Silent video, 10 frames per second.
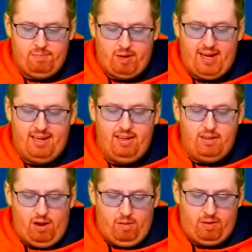Braden
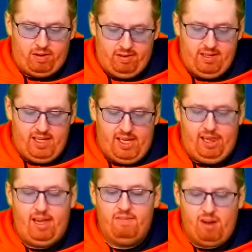Coburn
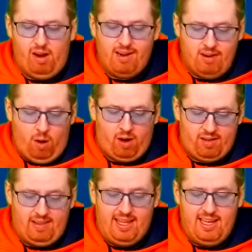have gone north
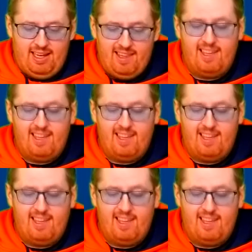to